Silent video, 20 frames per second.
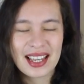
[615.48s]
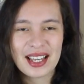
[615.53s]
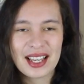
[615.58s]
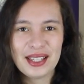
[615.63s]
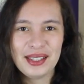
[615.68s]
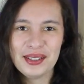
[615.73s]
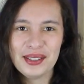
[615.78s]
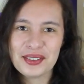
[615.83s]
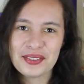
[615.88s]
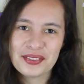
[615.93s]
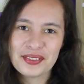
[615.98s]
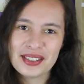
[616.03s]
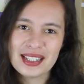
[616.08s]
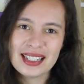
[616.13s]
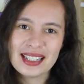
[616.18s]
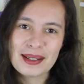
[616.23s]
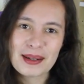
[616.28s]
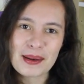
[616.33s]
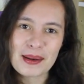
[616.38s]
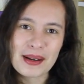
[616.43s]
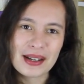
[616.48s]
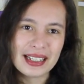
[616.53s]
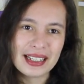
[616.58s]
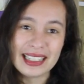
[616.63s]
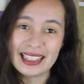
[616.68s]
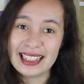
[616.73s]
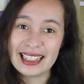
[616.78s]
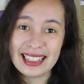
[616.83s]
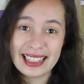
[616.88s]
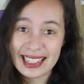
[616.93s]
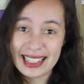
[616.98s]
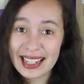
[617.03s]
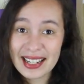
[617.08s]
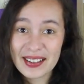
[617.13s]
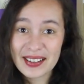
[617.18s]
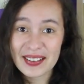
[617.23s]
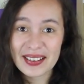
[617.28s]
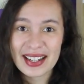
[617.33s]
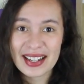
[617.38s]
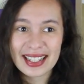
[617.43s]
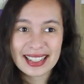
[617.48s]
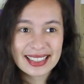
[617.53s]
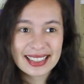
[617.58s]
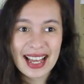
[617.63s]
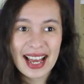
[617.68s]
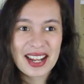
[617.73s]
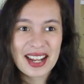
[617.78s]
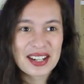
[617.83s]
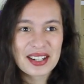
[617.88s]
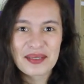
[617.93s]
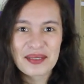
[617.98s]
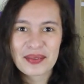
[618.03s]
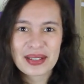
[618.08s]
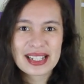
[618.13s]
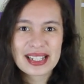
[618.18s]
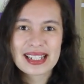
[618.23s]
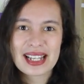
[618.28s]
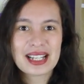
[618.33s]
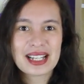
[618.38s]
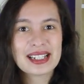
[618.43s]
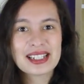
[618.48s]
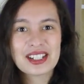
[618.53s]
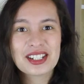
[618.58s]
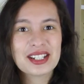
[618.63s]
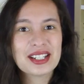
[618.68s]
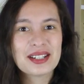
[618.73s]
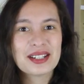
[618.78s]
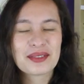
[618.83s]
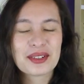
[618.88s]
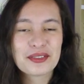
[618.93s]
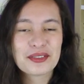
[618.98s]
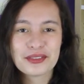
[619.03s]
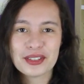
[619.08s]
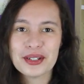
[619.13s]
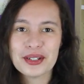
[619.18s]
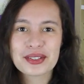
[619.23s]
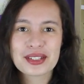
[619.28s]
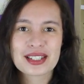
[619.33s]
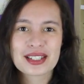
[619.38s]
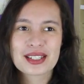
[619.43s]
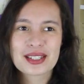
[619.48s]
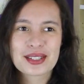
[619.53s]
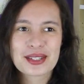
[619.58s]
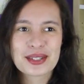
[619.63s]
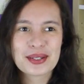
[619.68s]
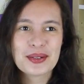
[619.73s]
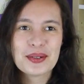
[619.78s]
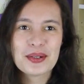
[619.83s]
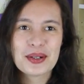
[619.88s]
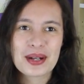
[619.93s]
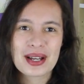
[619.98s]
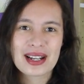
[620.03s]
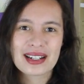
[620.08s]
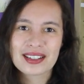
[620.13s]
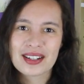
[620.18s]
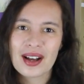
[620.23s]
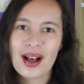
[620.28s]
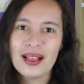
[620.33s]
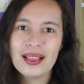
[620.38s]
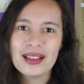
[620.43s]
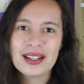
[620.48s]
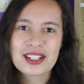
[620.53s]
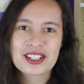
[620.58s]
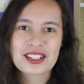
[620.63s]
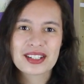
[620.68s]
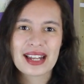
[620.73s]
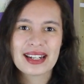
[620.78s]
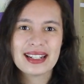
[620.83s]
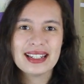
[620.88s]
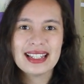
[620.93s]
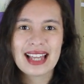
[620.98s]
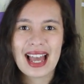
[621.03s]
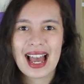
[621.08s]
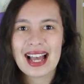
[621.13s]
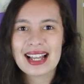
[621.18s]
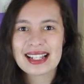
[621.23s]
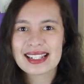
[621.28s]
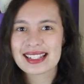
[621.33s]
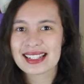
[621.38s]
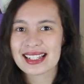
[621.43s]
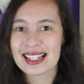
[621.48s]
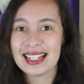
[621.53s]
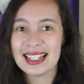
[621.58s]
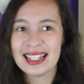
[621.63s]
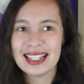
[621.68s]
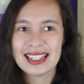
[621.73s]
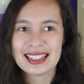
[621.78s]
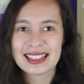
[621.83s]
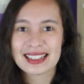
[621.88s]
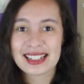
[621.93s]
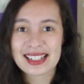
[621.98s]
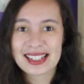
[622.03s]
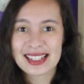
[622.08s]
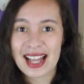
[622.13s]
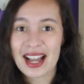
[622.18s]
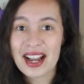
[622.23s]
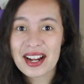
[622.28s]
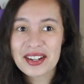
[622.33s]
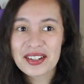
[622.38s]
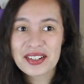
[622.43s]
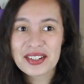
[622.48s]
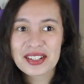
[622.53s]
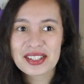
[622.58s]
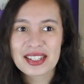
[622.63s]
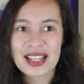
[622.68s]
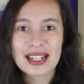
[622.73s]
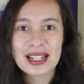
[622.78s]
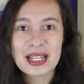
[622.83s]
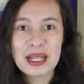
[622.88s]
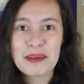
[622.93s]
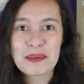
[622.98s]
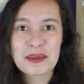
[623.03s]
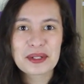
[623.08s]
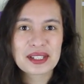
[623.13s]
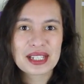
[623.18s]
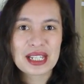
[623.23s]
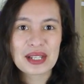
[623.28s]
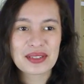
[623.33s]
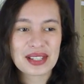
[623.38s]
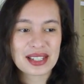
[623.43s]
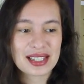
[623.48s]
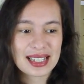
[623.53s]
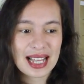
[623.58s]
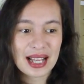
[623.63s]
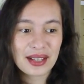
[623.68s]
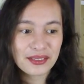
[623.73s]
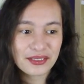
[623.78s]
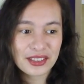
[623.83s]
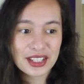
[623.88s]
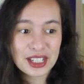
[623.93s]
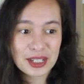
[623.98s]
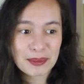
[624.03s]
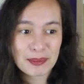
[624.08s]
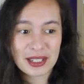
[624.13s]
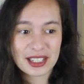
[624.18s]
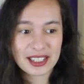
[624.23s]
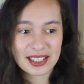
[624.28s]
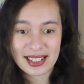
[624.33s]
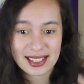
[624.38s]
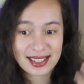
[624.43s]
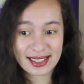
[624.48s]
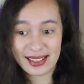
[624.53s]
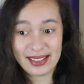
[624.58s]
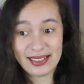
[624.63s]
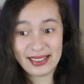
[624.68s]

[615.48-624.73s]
Luffy, here, again, when Sanji refuses to acknowledge that he has desires that he perceives as selfish because